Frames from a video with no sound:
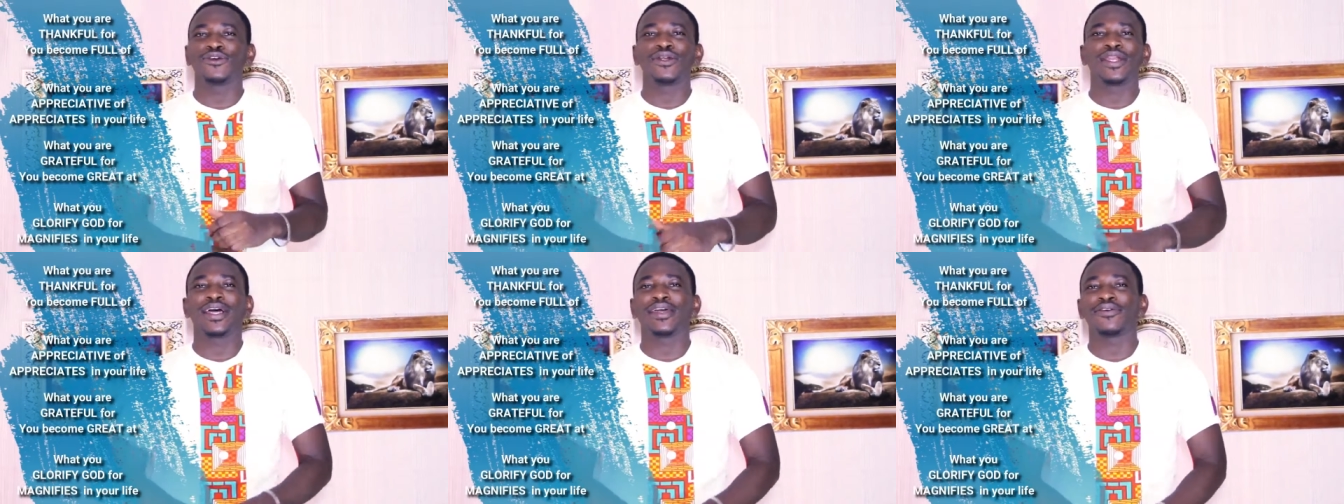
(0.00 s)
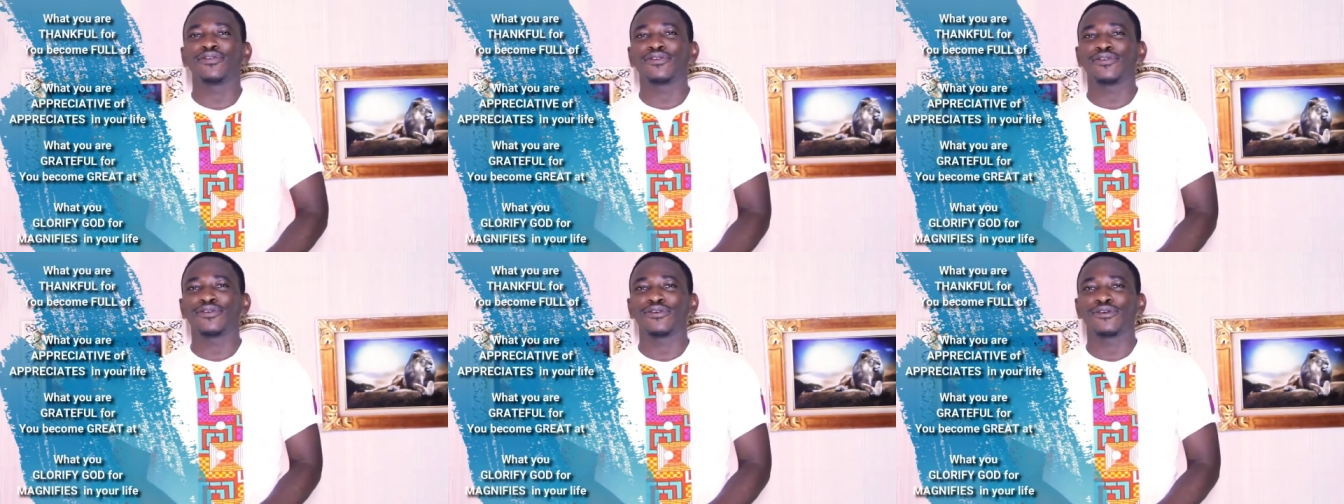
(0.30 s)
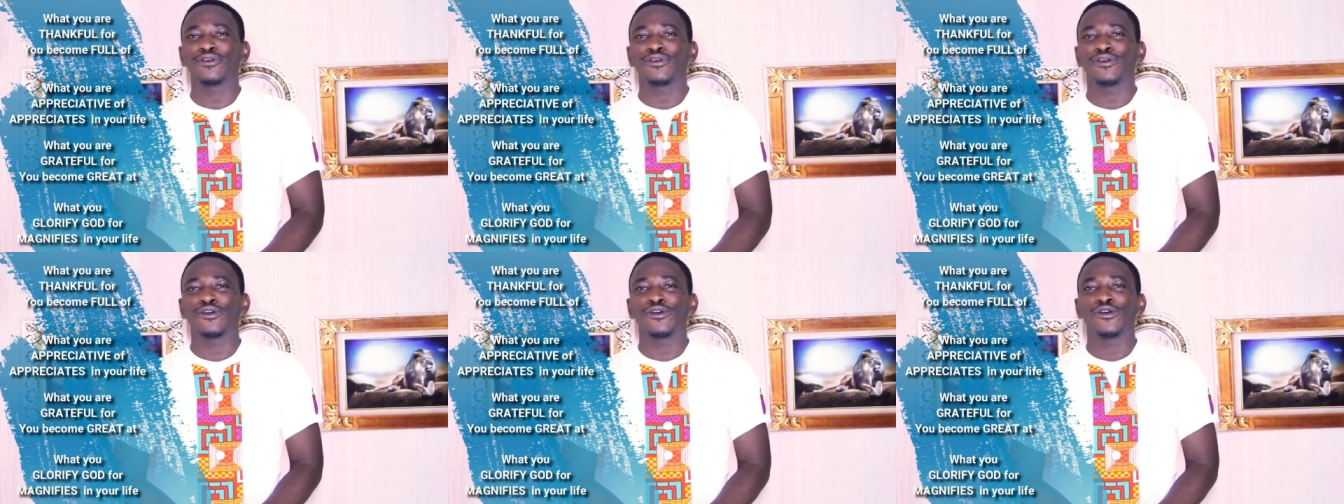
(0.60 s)
in your life.
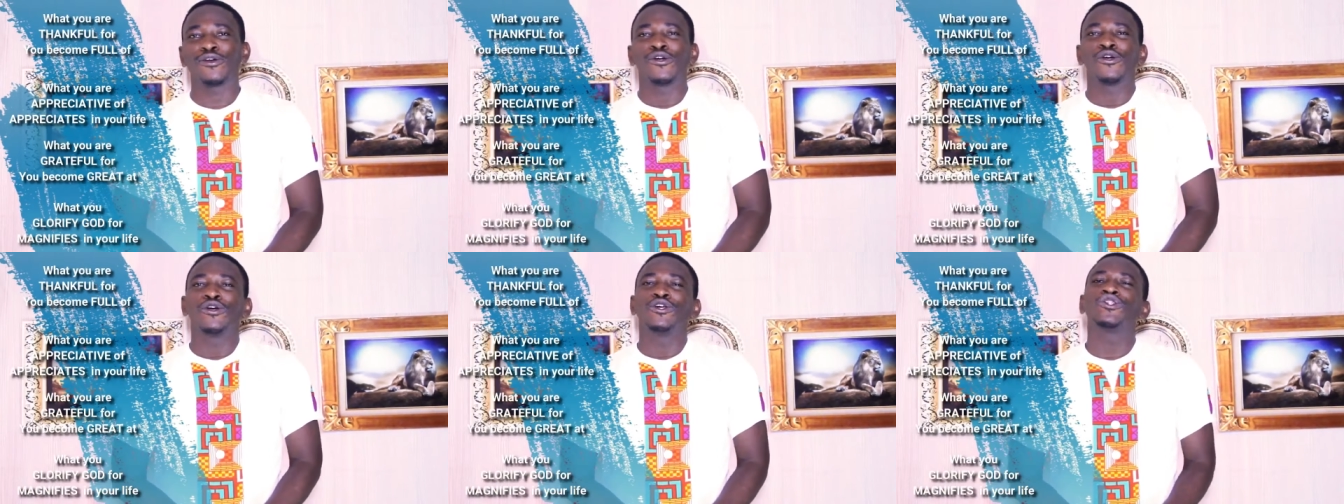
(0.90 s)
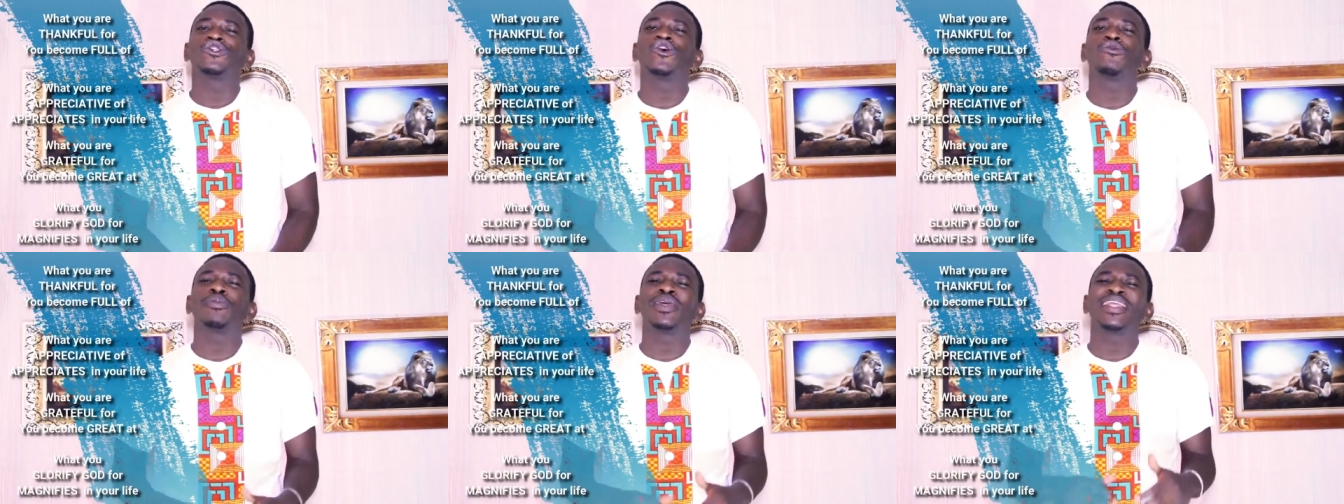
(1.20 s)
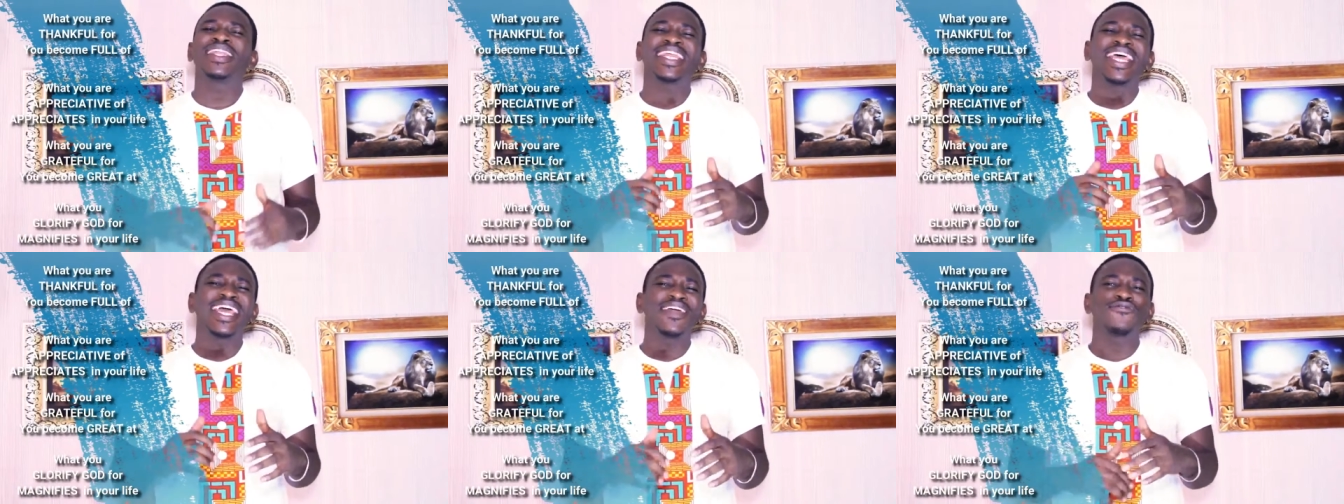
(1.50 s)
So
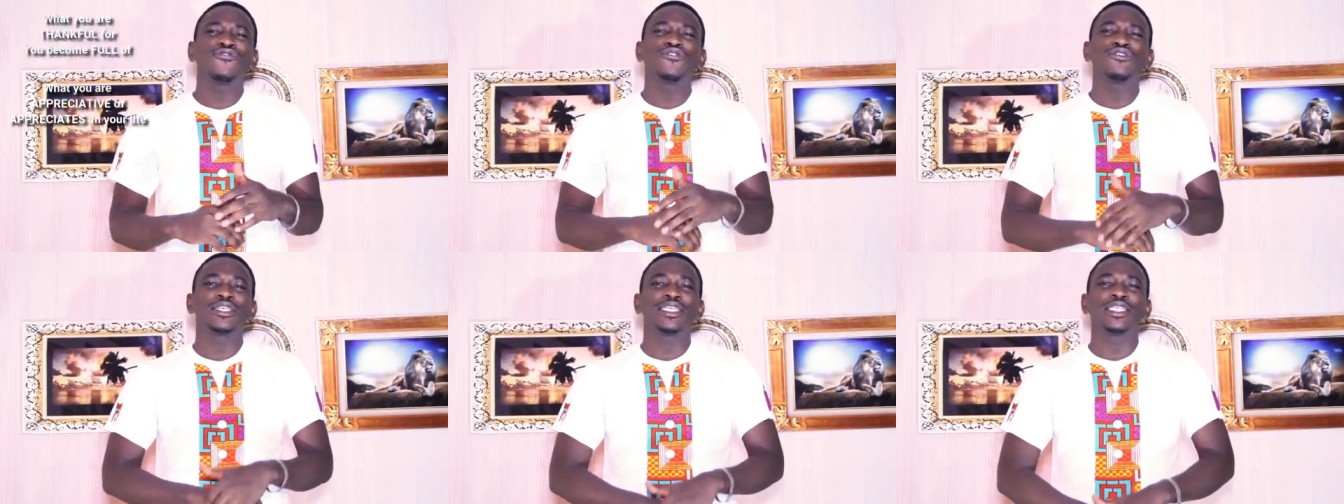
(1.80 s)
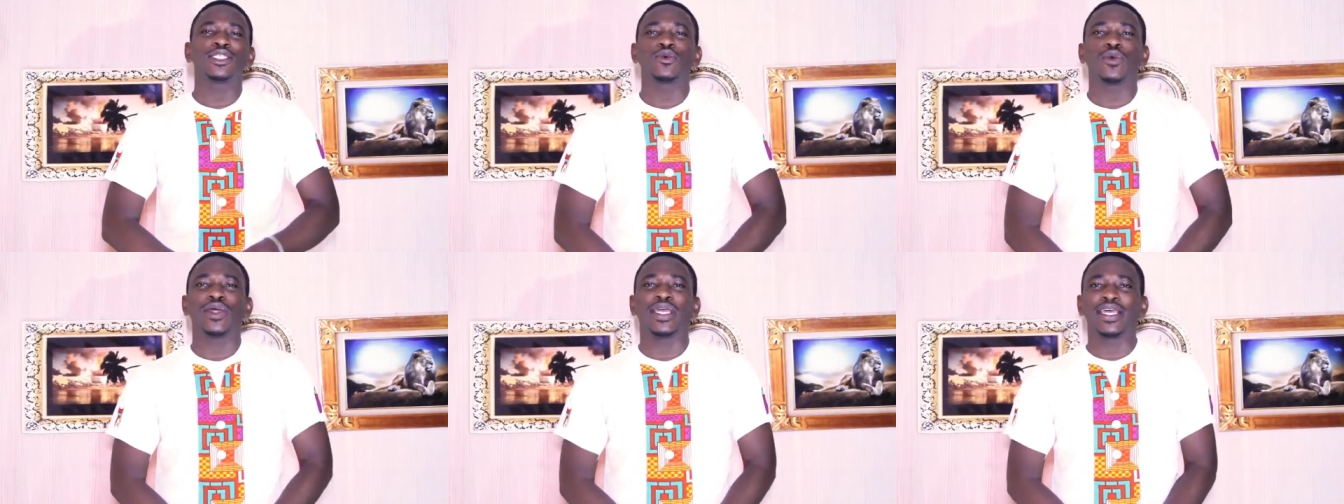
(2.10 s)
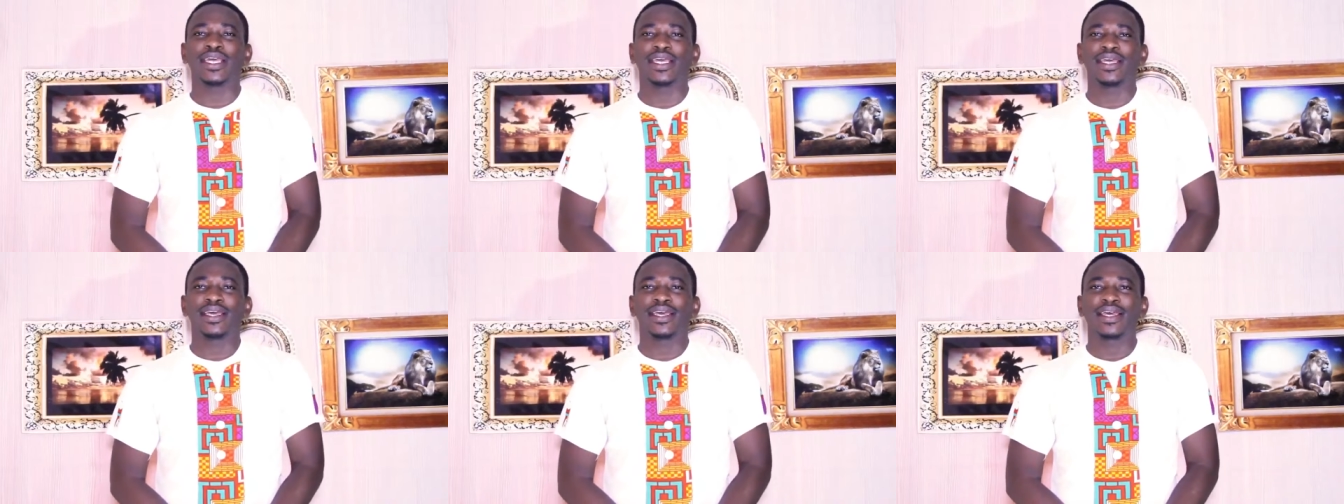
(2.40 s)
be thankful this
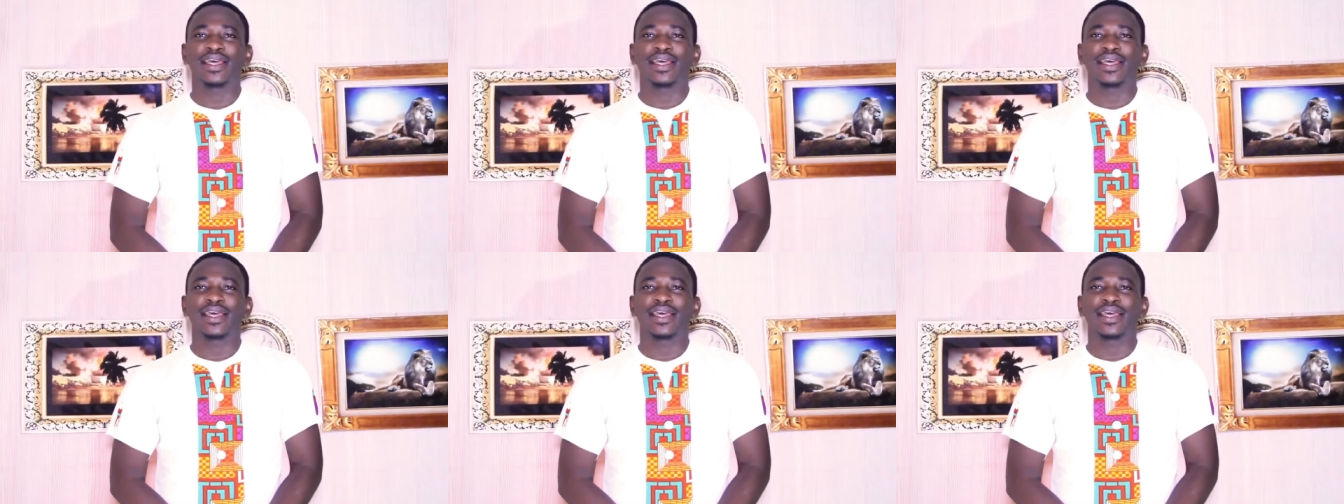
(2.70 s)
week.